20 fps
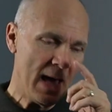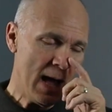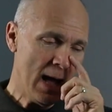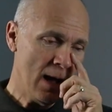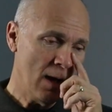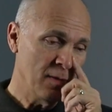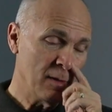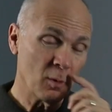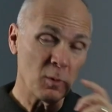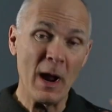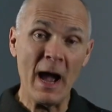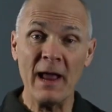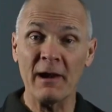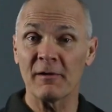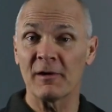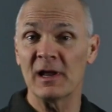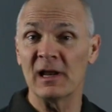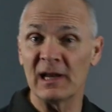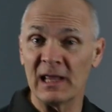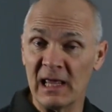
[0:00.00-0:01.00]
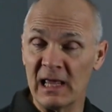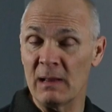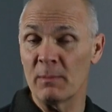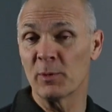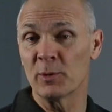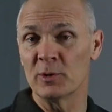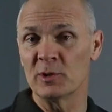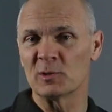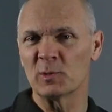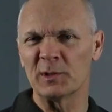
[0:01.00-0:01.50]
how the writer in
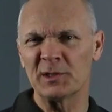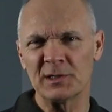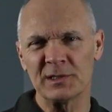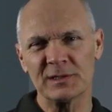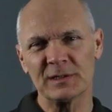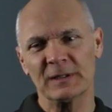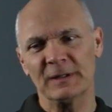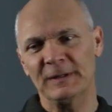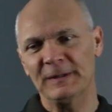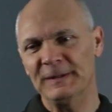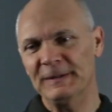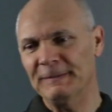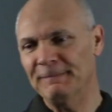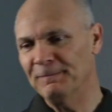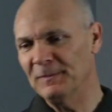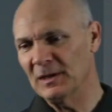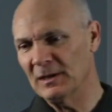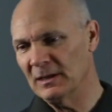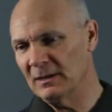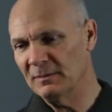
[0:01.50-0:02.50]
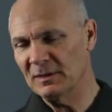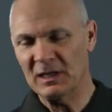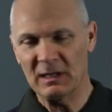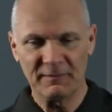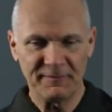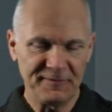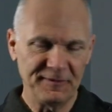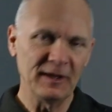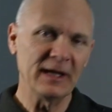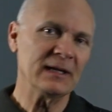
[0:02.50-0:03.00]
Hebrews, which is uh,
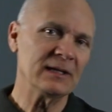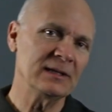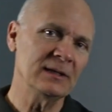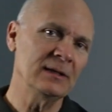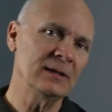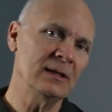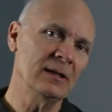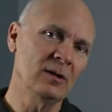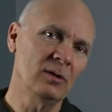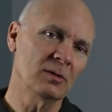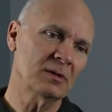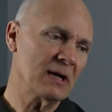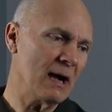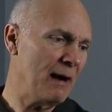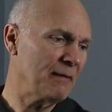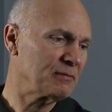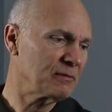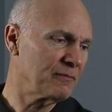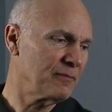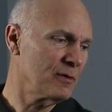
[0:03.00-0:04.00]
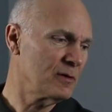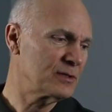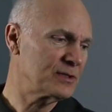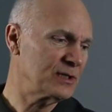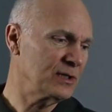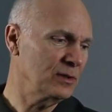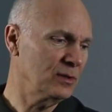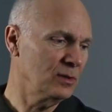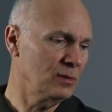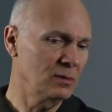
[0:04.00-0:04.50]
conflicted and a little
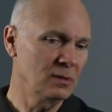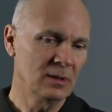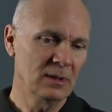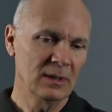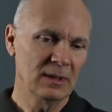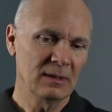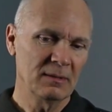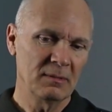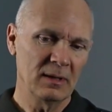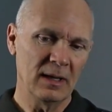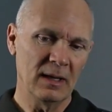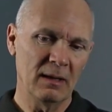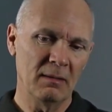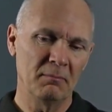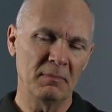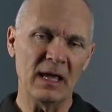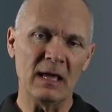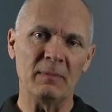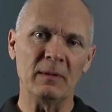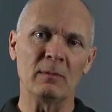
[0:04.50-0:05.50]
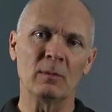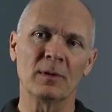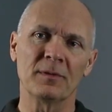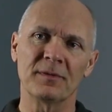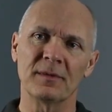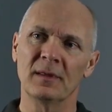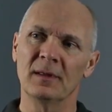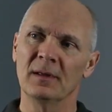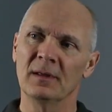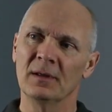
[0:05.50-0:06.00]
controversial, uh, maybe
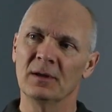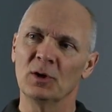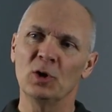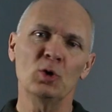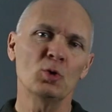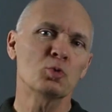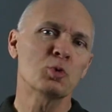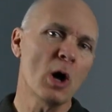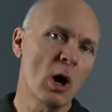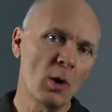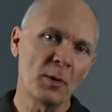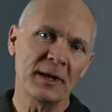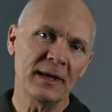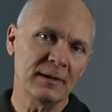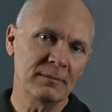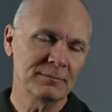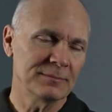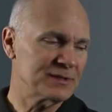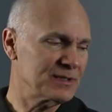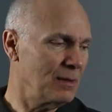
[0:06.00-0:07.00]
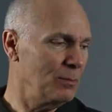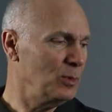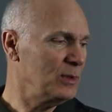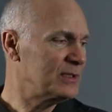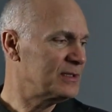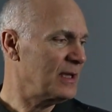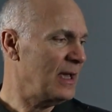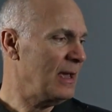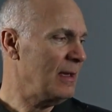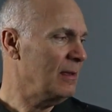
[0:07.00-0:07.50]
with who wrote it. Some
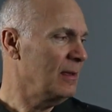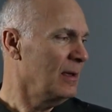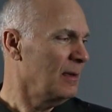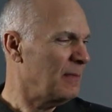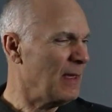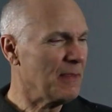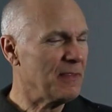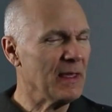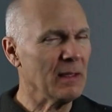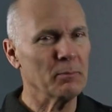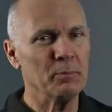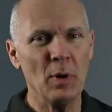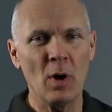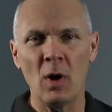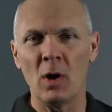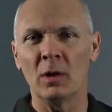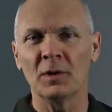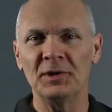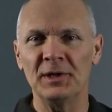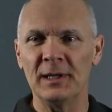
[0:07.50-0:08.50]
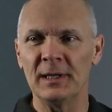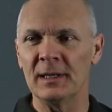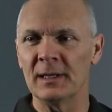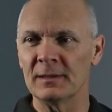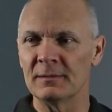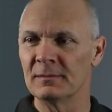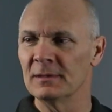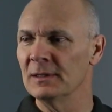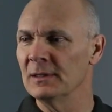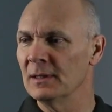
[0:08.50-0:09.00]
would say they think Paul
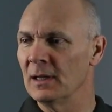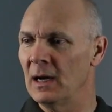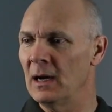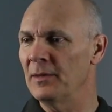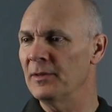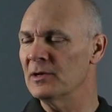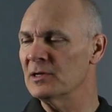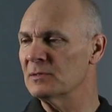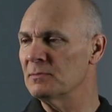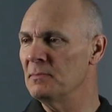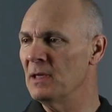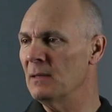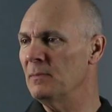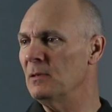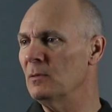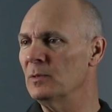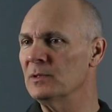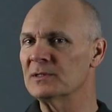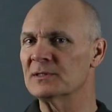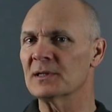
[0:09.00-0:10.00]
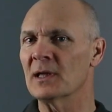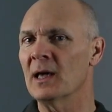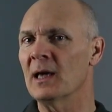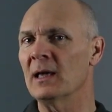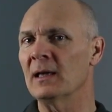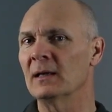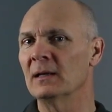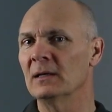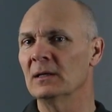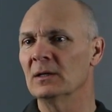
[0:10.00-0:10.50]
did. Others maybe would
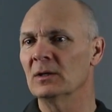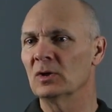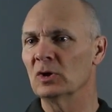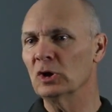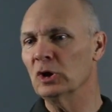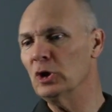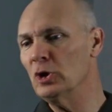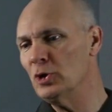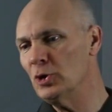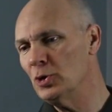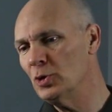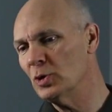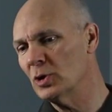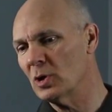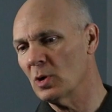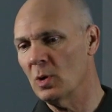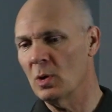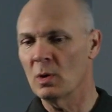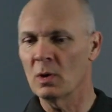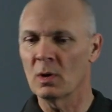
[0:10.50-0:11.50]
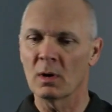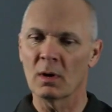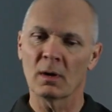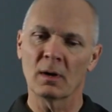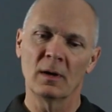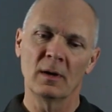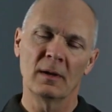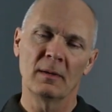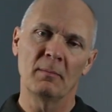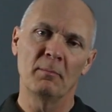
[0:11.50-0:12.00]
say Luke or
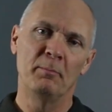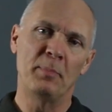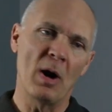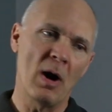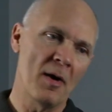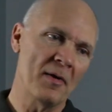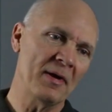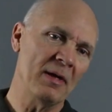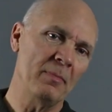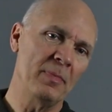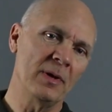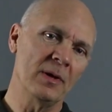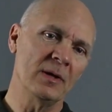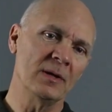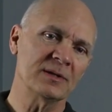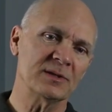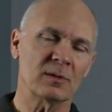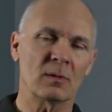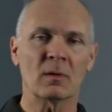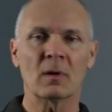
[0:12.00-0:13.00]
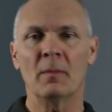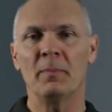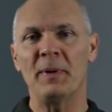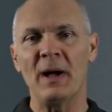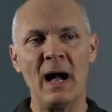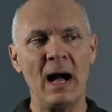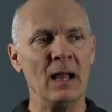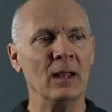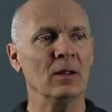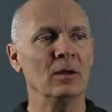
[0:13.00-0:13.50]
Barnabas or
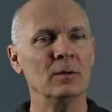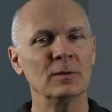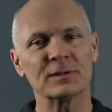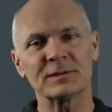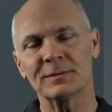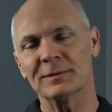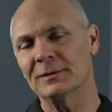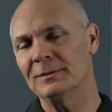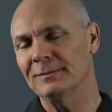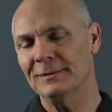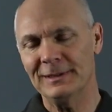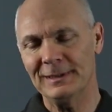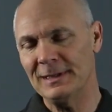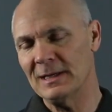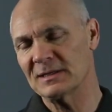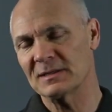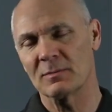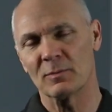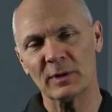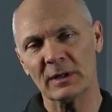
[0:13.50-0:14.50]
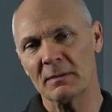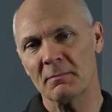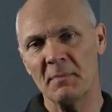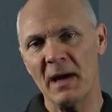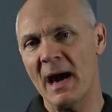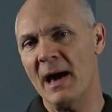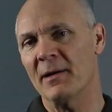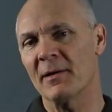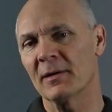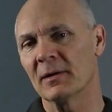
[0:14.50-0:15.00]
Apollos, it doesn't really
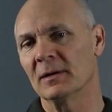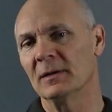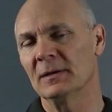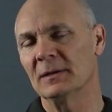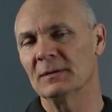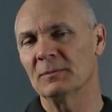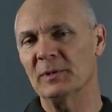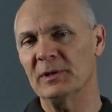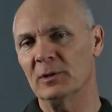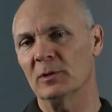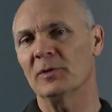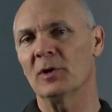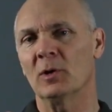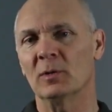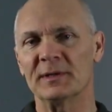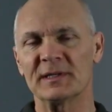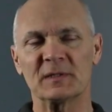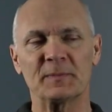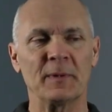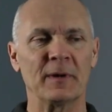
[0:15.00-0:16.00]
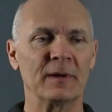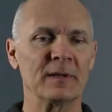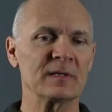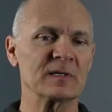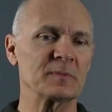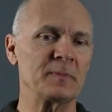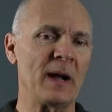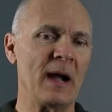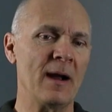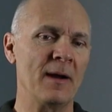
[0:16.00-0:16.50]
matter. We know the Holy Spirit
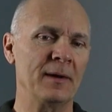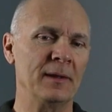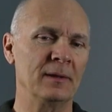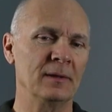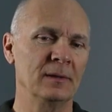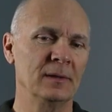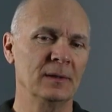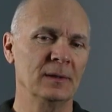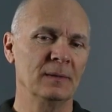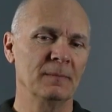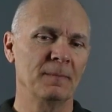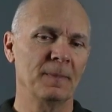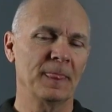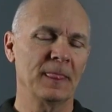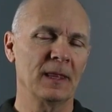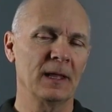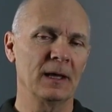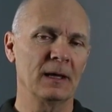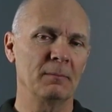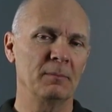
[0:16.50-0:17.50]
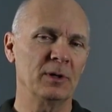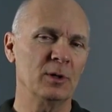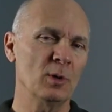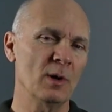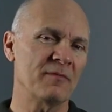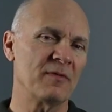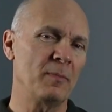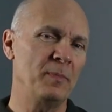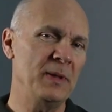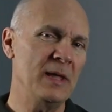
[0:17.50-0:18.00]
inspired it. Uh, but
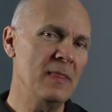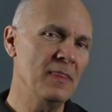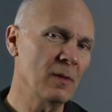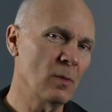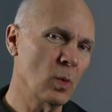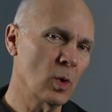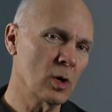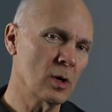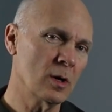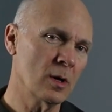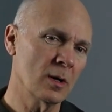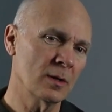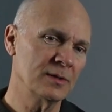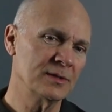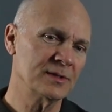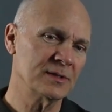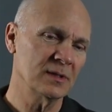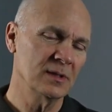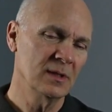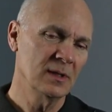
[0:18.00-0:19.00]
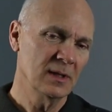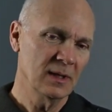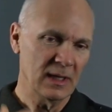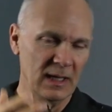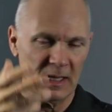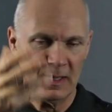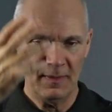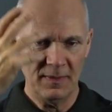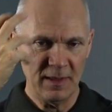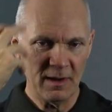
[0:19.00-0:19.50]
whoever penned the words
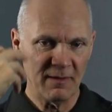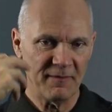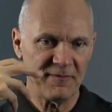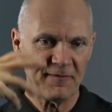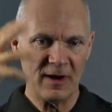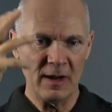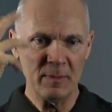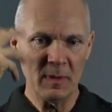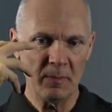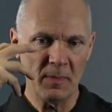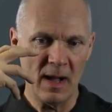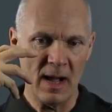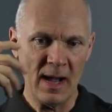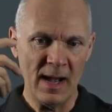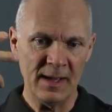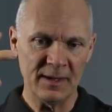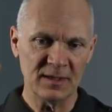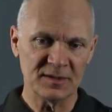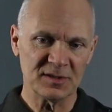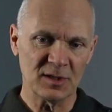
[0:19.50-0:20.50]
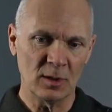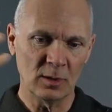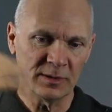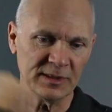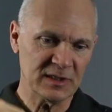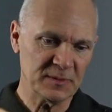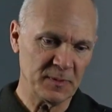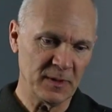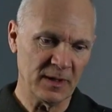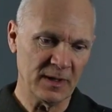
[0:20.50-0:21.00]
in their frame of mind as the
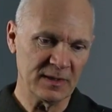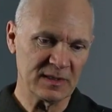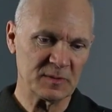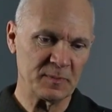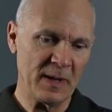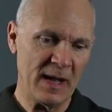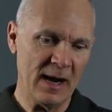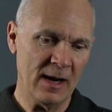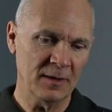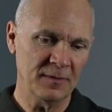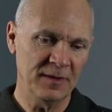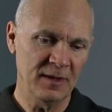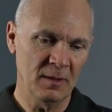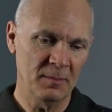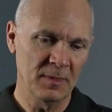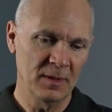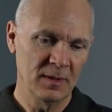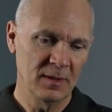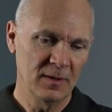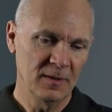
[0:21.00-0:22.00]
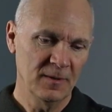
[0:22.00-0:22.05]
Holy Spirit inspired them,